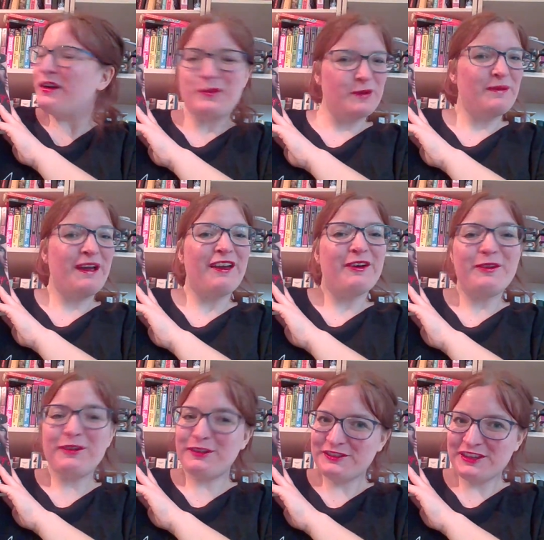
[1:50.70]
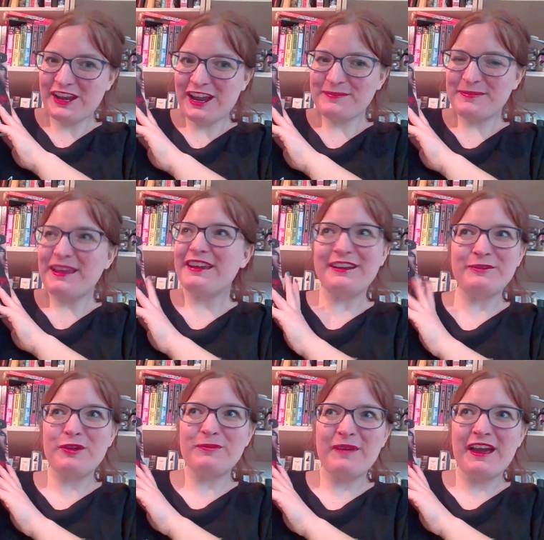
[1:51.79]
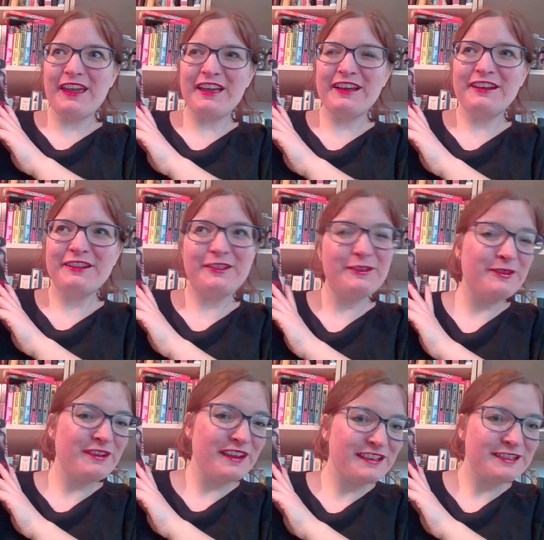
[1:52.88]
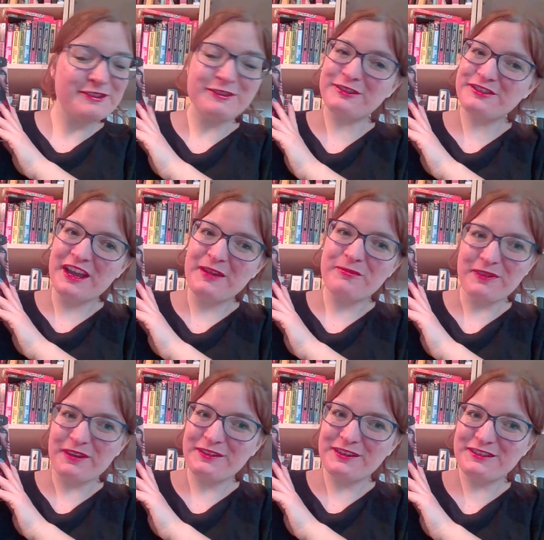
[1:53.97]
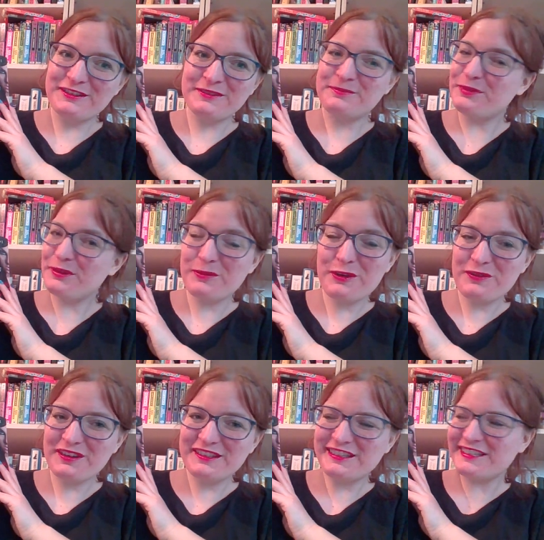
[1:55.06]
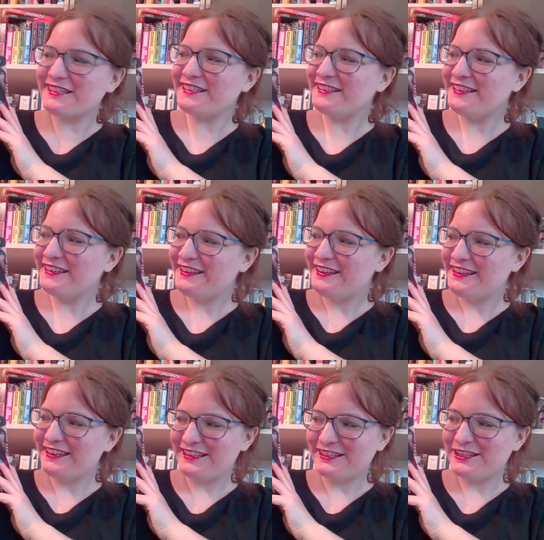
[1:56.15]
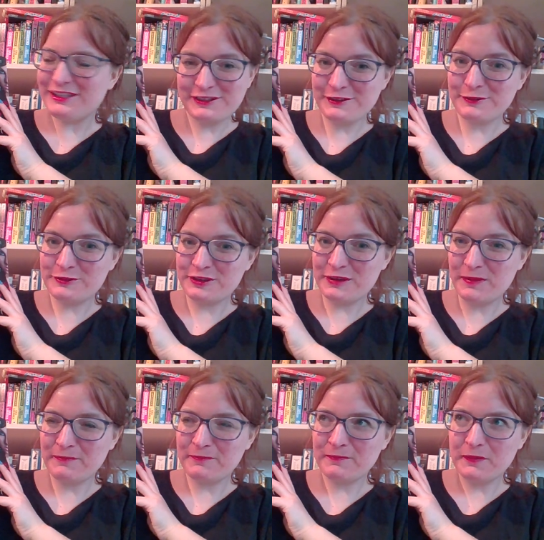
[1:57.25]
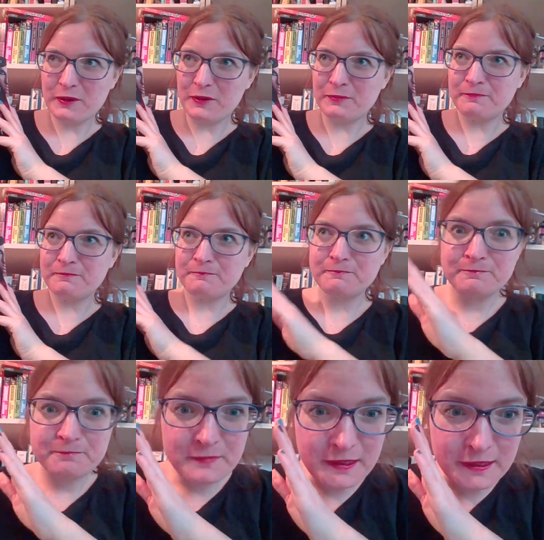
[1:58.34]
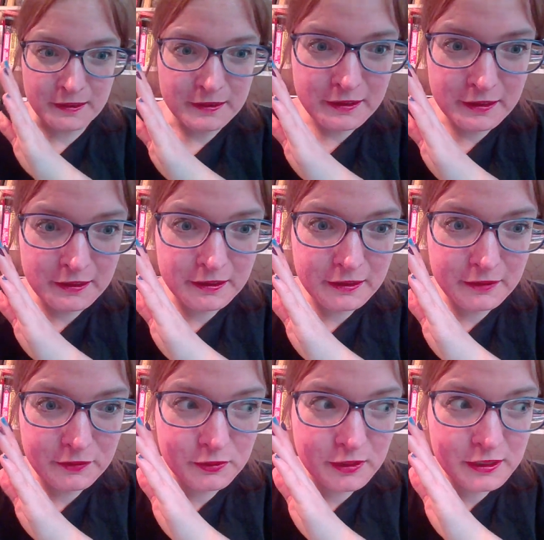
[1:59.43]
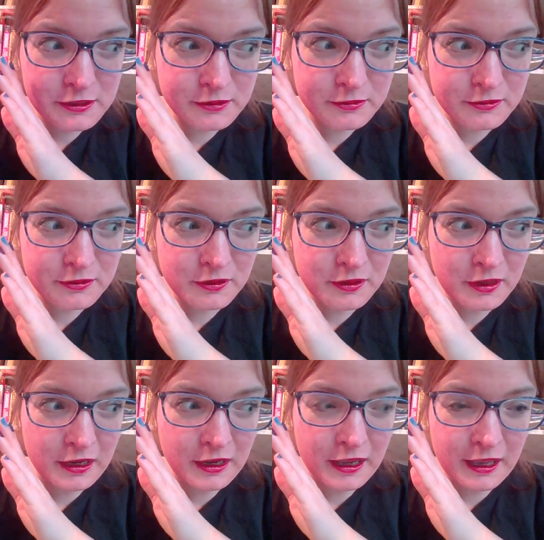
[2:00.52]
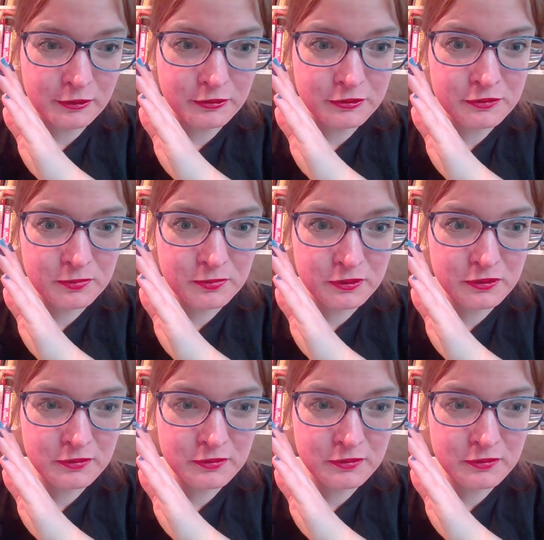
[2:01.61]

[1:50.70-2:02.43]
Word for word: One of my all time and one of my longest all time favorite book boyfriends. He's so dreamy, though, yeah, uh, if you exclude the adults book